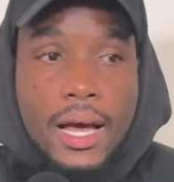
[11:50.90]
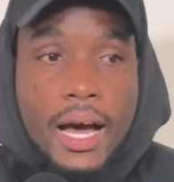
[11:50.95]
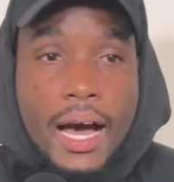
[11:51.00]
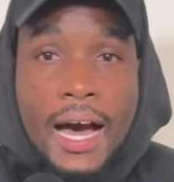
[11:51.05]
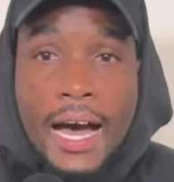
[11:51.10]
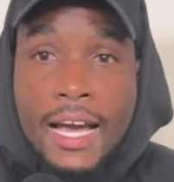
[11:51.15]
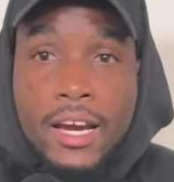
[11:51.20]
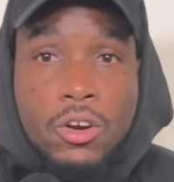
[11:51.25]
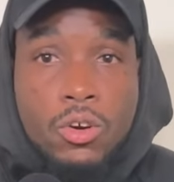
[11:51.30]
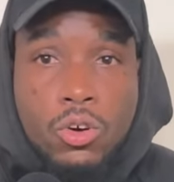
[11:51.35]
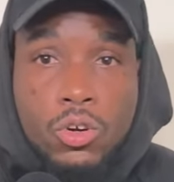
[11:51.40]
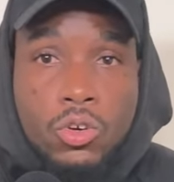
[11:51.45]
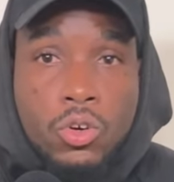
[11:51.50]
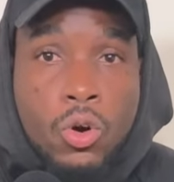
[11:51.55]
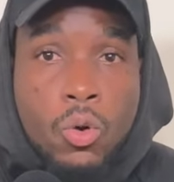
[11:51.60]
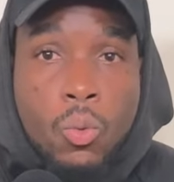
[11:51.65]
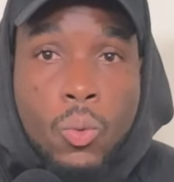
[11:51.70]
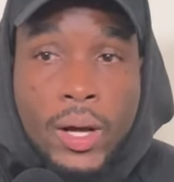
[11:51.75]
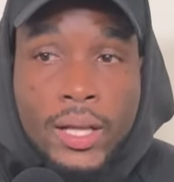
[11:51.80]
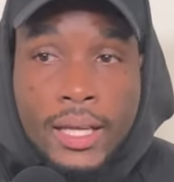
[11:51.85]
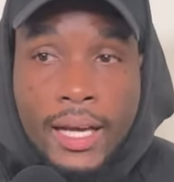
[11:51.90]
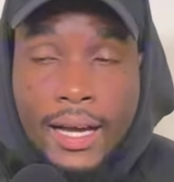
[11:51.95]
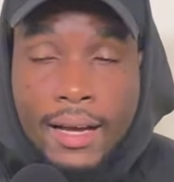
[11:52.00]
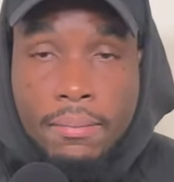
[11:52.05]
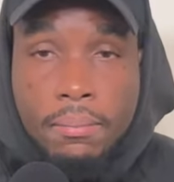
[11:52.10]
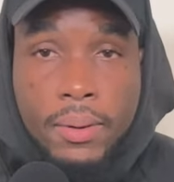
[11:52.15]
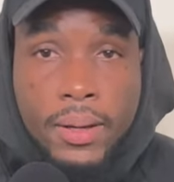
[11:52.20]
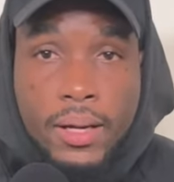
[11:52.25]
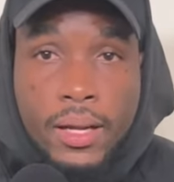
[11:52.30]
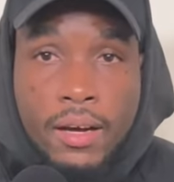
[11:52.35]
I don't know what
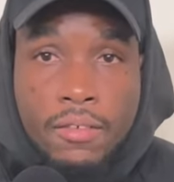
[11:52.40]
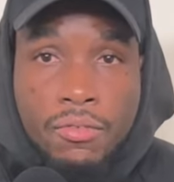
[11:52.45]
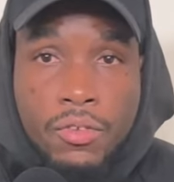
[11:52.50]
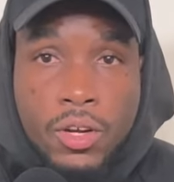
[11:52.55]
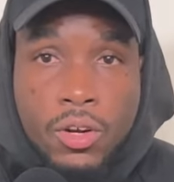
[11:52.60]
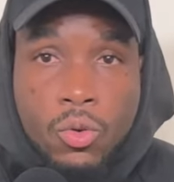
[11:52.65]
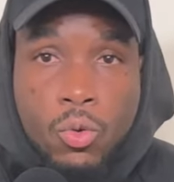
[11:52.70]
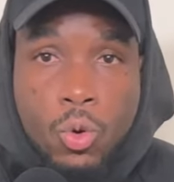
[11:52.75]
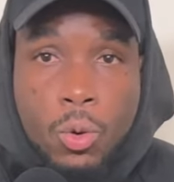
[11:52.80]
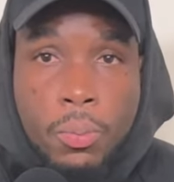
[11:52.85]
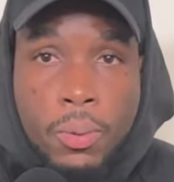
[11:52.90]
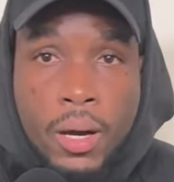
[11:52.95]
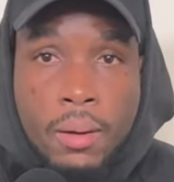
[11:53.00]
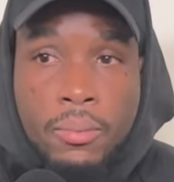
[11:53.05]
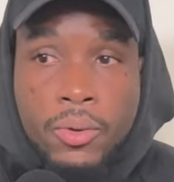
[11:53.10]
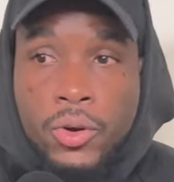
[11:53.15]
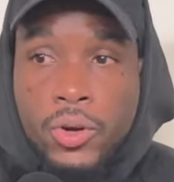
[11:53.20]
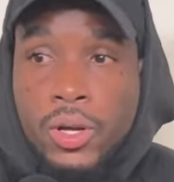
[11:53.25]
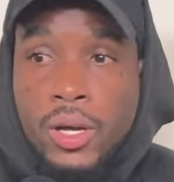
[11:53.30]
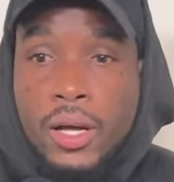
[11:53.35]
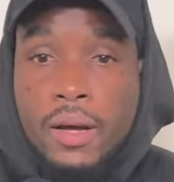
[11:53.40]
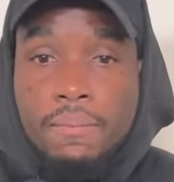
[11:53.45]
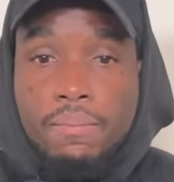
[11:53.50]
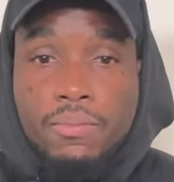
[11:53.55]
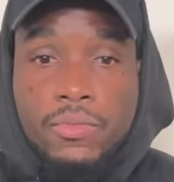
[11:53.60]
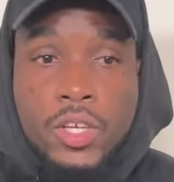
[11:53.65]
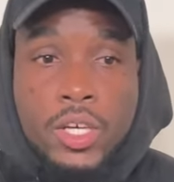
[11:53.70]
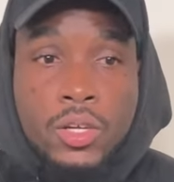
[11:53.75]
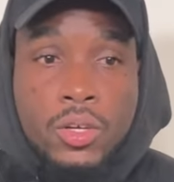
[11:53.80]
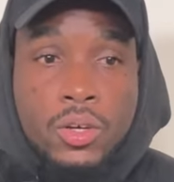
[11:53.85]
happened after the Copa America.
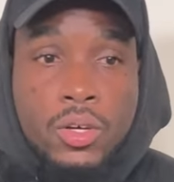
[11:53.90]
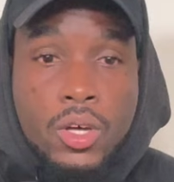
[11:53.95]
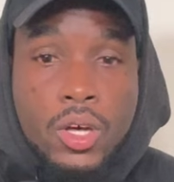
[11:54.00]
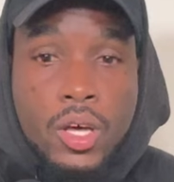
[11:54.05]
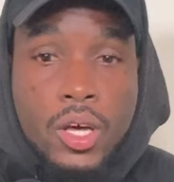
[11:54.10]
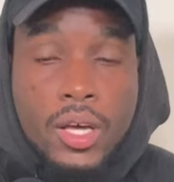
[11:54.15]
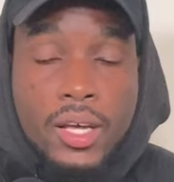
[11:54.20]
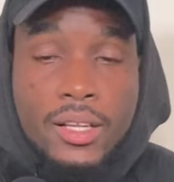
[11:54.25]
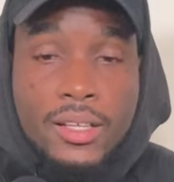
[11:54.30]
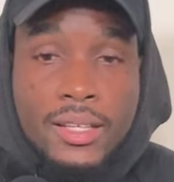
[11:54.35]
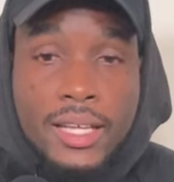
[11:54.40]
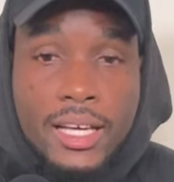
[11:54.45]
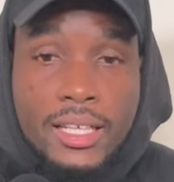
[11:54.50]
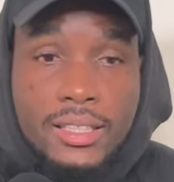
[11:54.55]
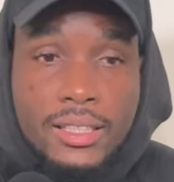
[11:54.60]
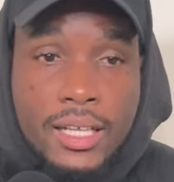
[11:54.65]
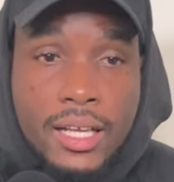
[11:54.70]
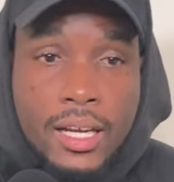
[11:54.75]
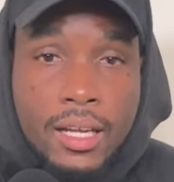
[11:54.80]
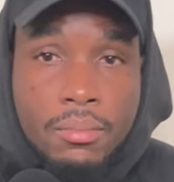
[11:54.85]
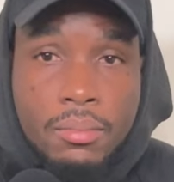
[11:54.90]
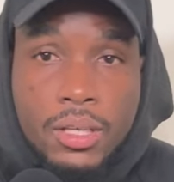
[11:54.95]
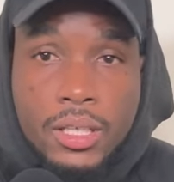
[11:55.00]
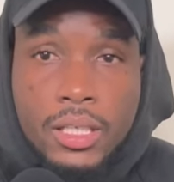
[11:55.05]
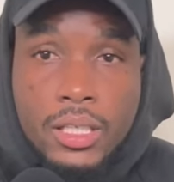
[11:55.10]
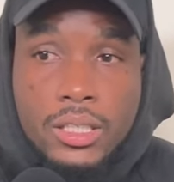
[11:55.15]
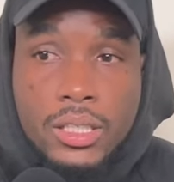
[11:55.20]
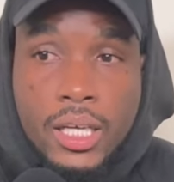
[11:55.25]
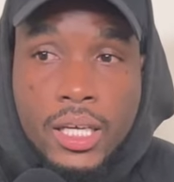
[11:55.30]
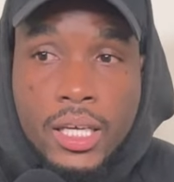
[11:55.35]
You know, Dexter
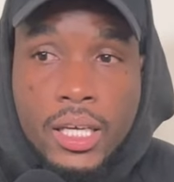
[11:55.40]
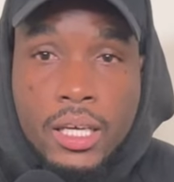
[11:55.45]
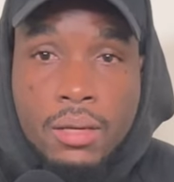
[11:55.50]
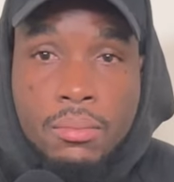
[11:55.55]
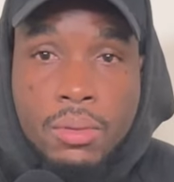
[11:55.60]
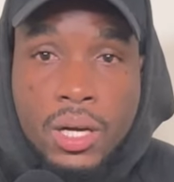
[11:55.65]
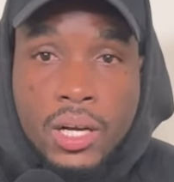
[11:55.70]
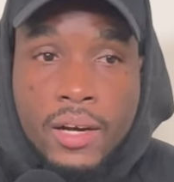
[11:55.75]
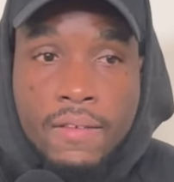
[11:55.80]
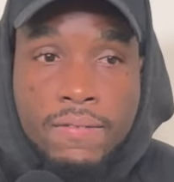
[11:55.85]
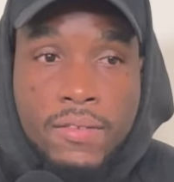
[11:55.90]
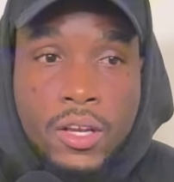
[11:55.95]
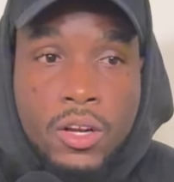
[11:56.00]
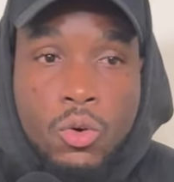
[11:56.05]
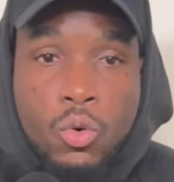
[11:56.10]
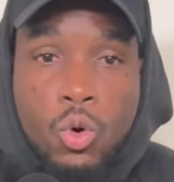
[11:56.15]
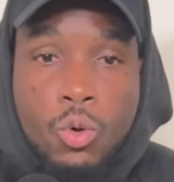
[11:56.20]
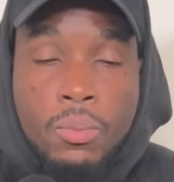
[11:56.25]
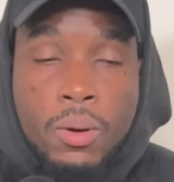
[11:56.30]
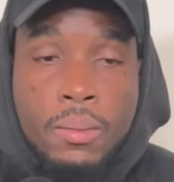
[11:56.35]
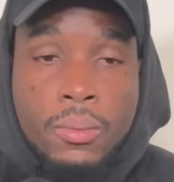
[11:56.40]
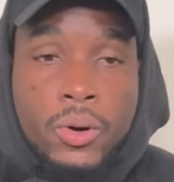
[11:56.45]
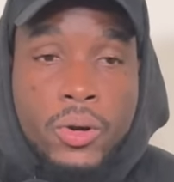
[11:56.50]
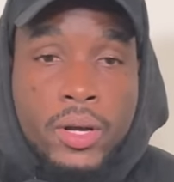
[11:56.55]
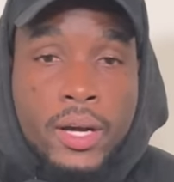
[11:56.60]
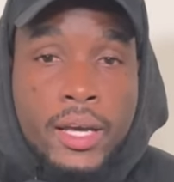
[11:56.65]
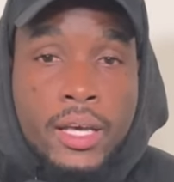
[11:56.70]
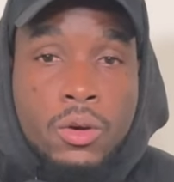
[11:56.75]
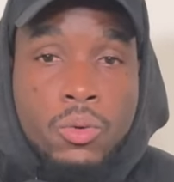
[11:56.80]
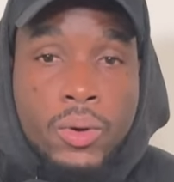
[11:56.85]
Lembikisa came back after the Copa
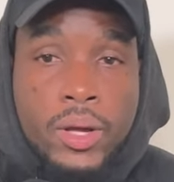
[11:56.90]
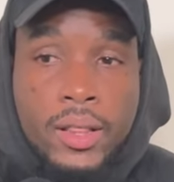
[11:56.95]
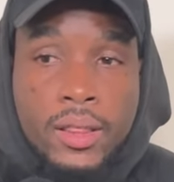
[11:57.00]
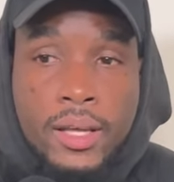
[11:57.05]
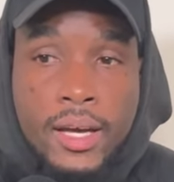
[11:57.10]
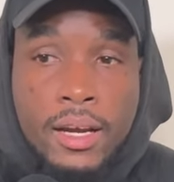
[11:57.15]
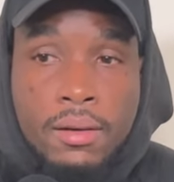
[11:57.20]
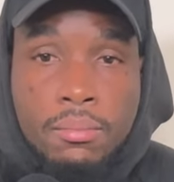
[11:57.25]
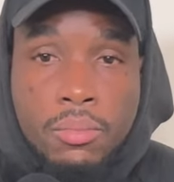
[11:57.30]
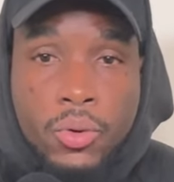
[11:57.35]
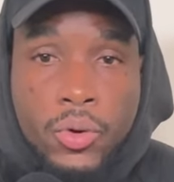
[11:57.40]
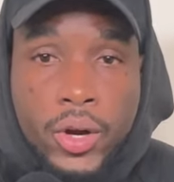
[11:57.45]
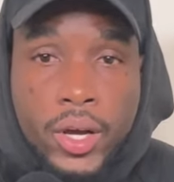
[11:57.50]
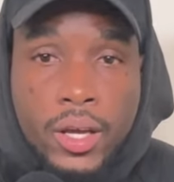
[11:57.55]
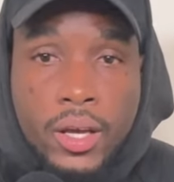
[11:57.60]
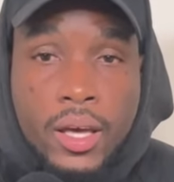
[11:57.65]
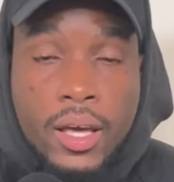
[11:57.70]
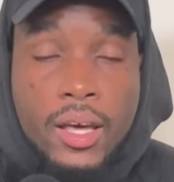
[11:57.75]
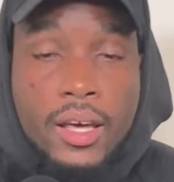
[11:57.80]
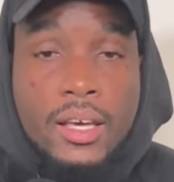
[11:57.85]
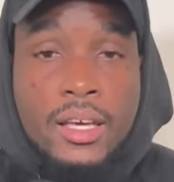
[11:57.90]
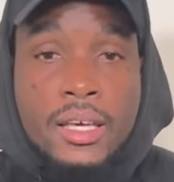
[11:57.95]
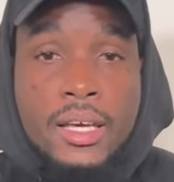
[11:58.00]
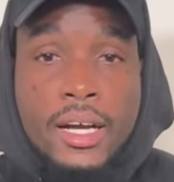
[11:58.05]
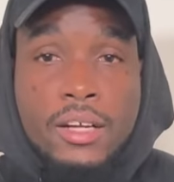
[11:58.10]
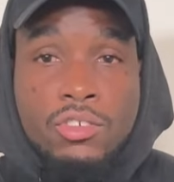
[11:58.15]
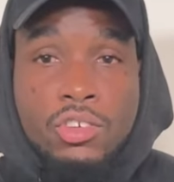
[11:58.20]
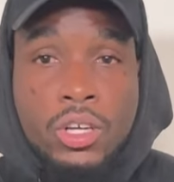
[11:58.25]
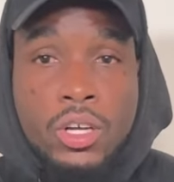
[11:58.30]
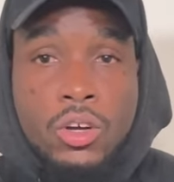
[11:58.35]
America. He went on break. He
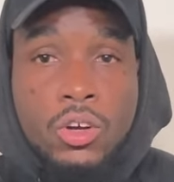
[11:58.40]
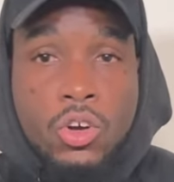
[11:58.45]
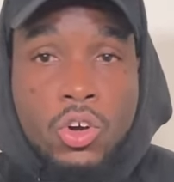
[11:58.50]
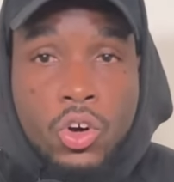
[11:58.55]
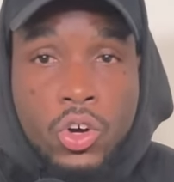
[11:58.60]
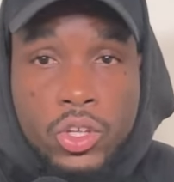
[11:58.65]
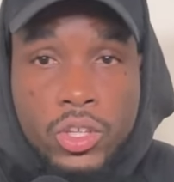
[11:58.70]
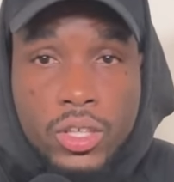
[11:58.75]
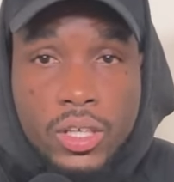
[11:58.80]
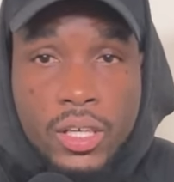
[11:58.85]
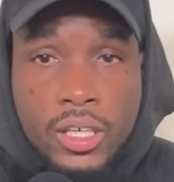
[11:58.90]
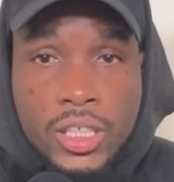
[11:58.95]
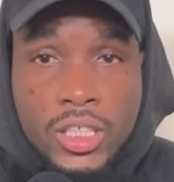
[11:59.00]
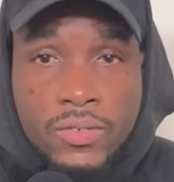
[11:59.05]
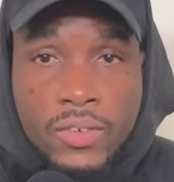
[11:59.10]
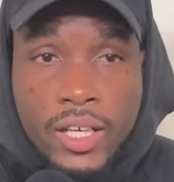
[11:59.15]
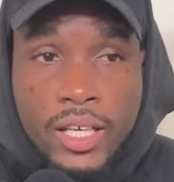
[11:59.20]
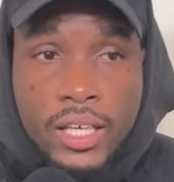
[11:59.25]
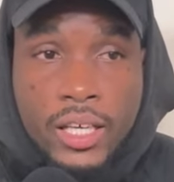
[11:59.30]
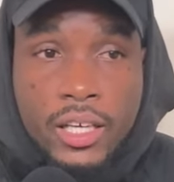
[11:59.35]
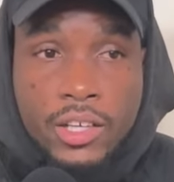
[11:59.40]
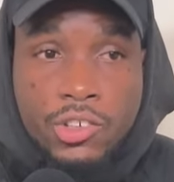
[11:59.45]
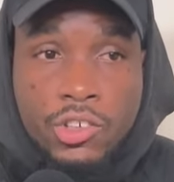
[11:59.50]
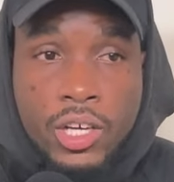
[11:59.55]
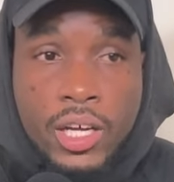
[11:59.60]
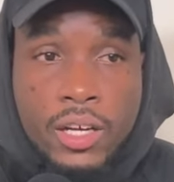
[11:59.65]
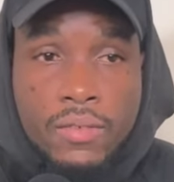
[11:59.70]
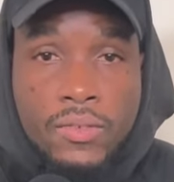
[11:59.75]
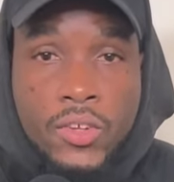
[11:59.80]
actually cut his vacation.